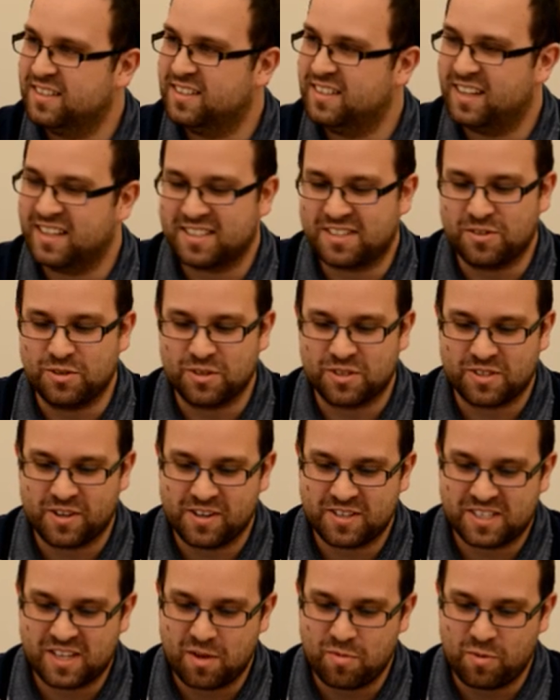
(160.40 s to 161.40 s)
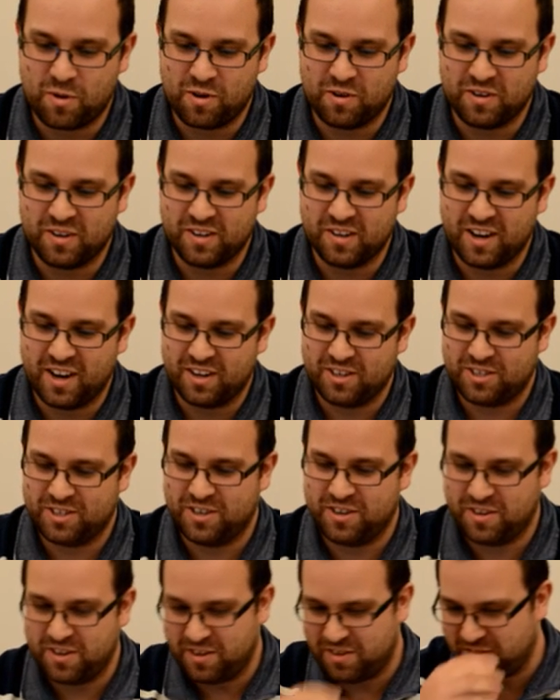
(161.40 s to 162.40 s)
That's cool. So I'll skip on and, and show
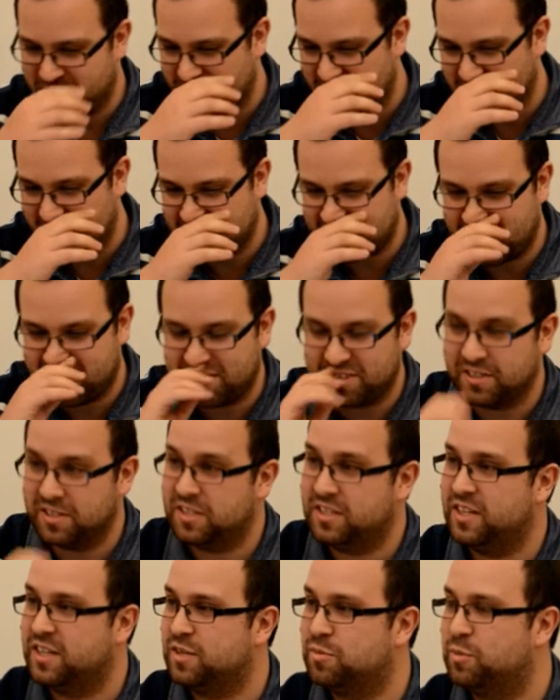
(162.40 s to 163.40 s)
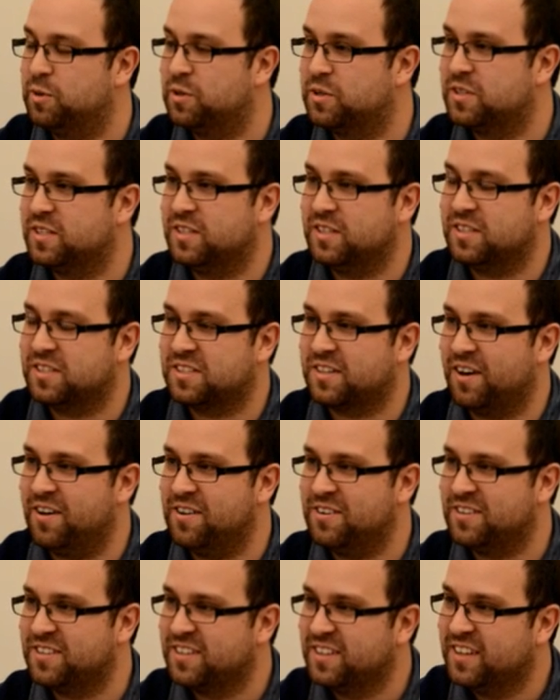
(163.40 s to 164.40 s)
you that there's actually six bugs in this
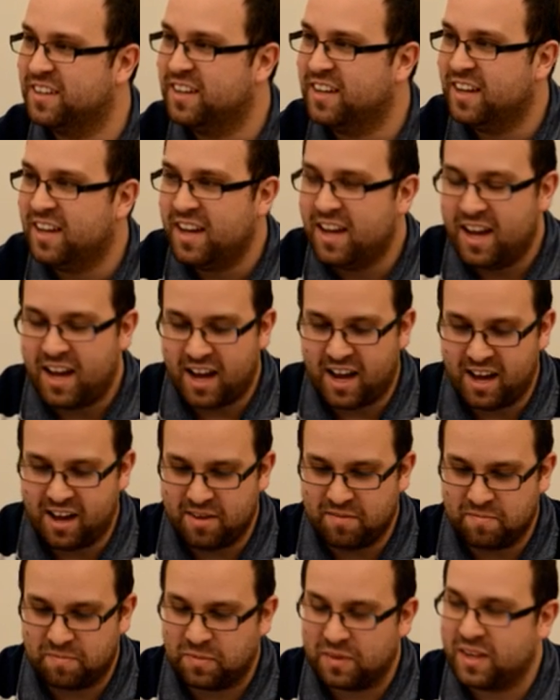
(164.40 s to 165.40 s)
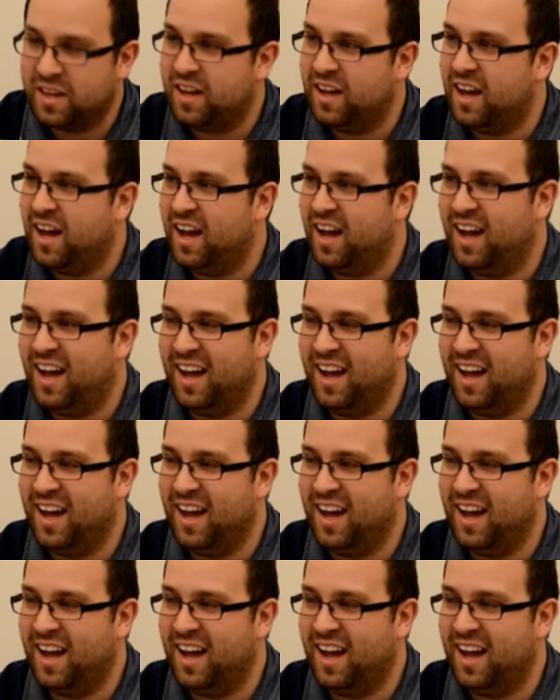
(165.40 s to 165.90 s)
code. um, surprised, yes.